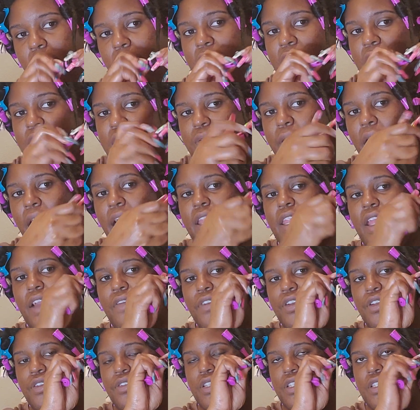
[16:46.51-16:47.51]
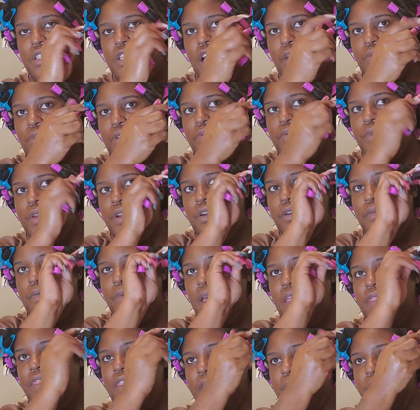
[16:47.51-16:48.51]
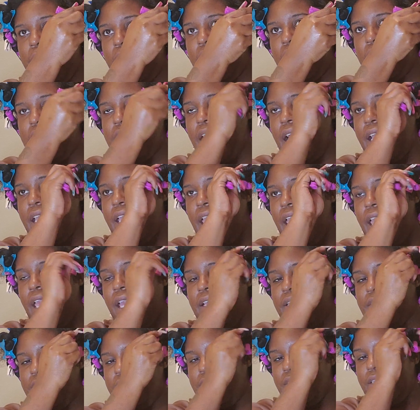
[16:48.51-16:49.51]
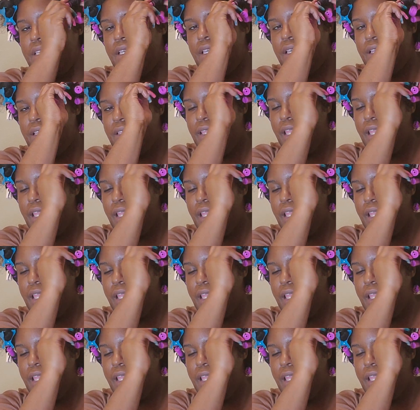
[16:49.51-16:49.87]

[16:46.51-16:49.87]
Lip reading: That's why I never use the double mirror method, because I can't see.